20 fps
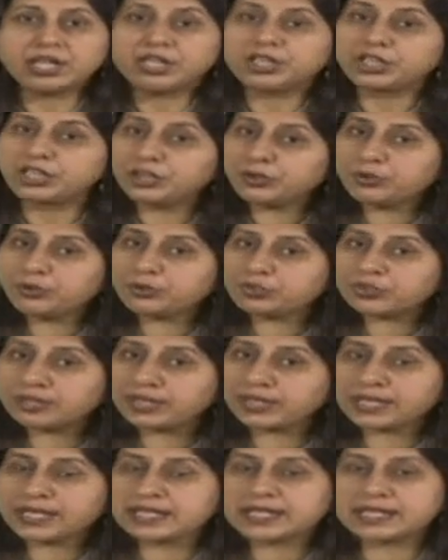
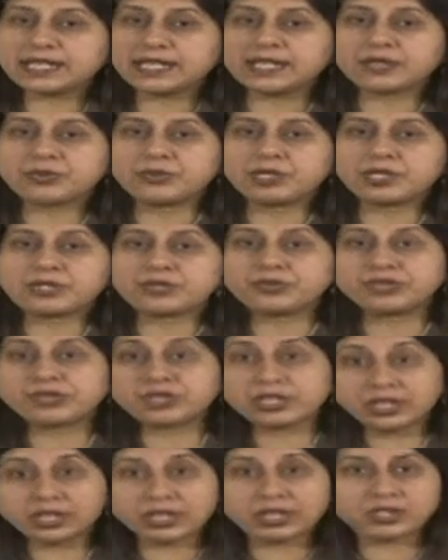Q3 is equal to
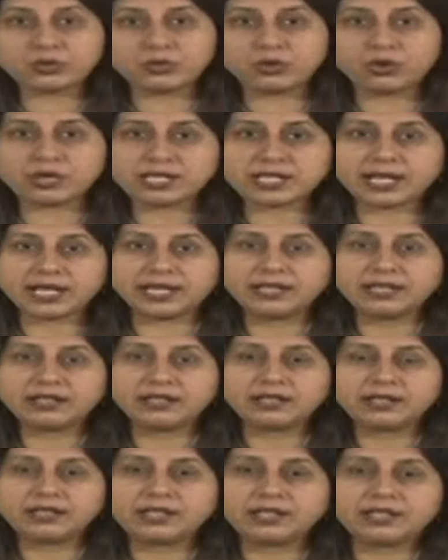third quartile,
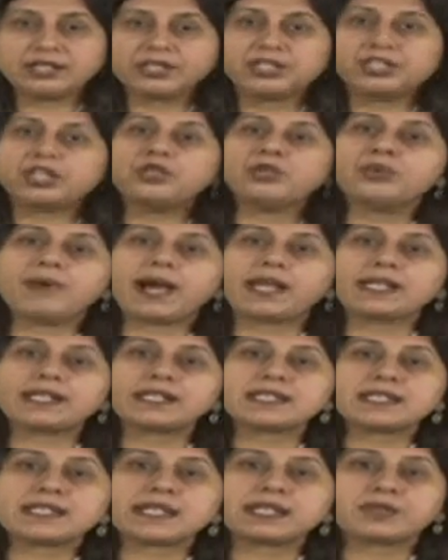Q1
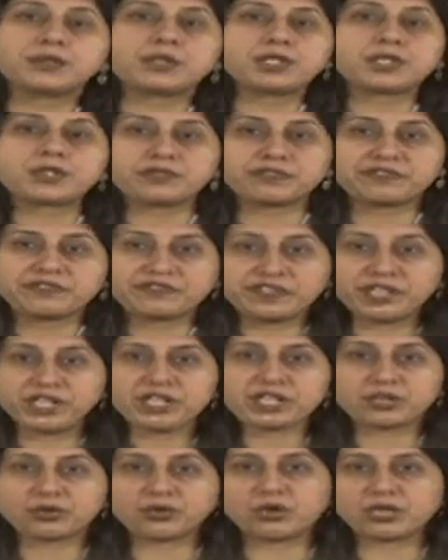is equal to
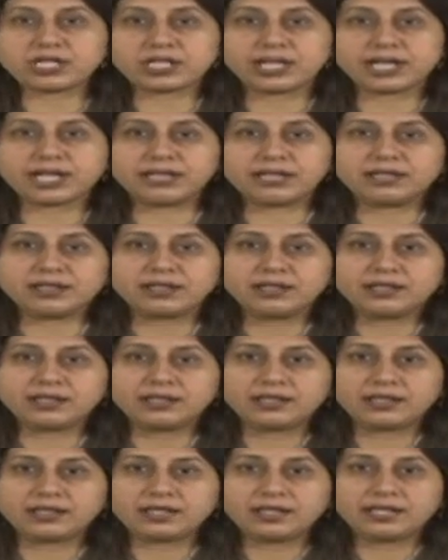first quartile.
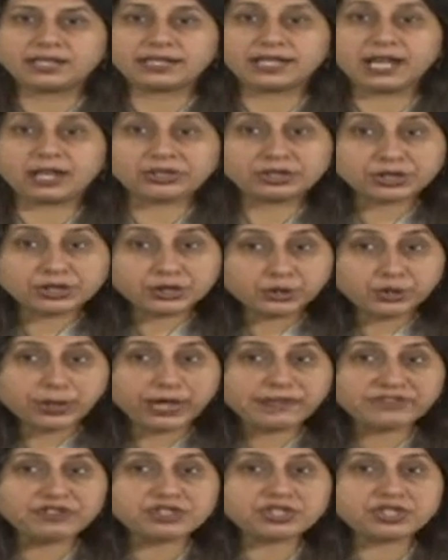Now the
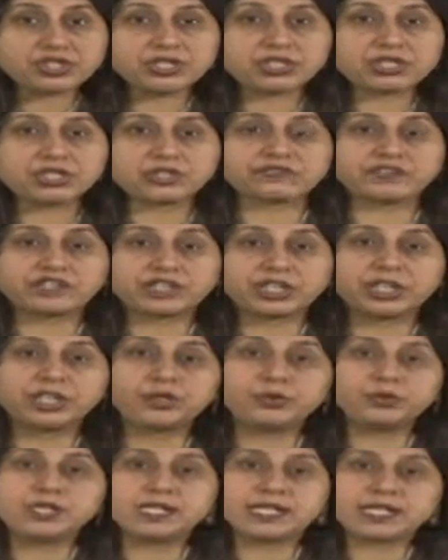coefficient of
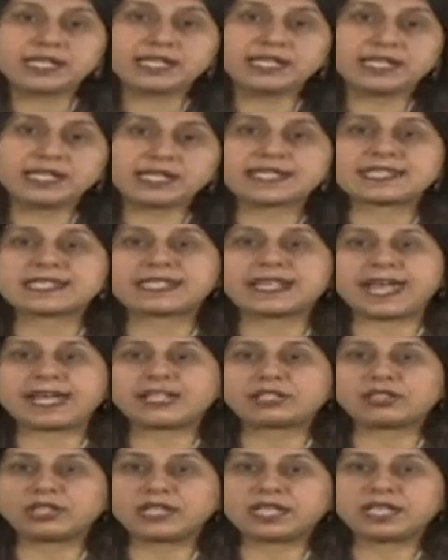QD is
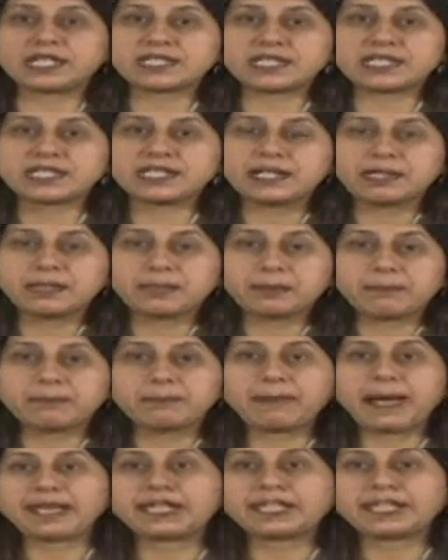calculated
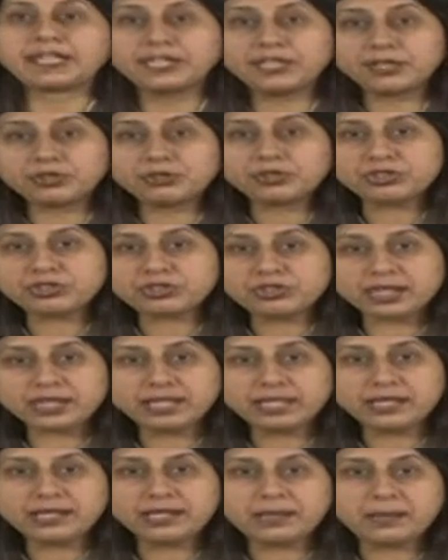by
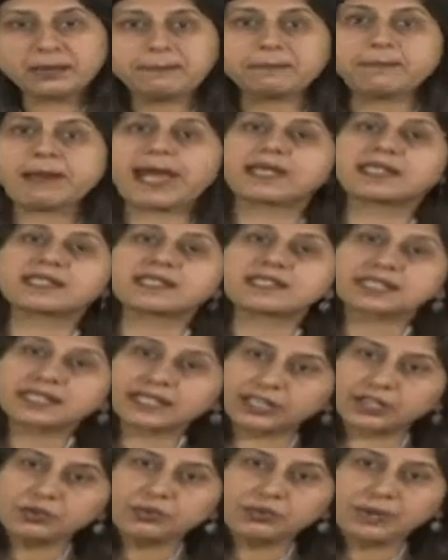Q3 minus
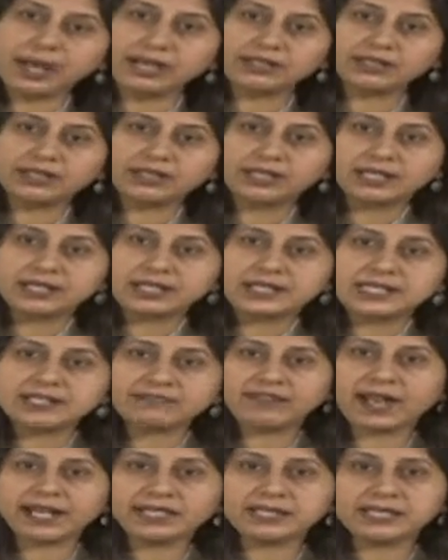Q1
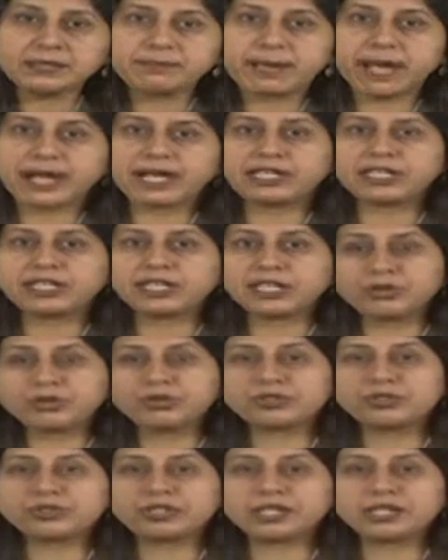divided by
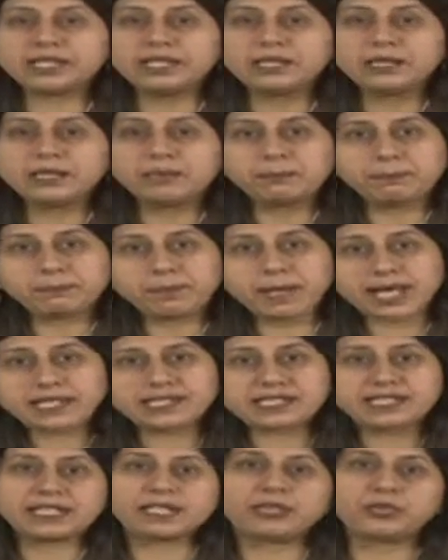Q3
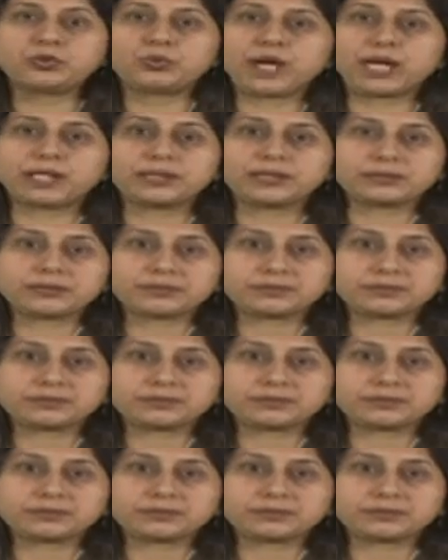plus Q1.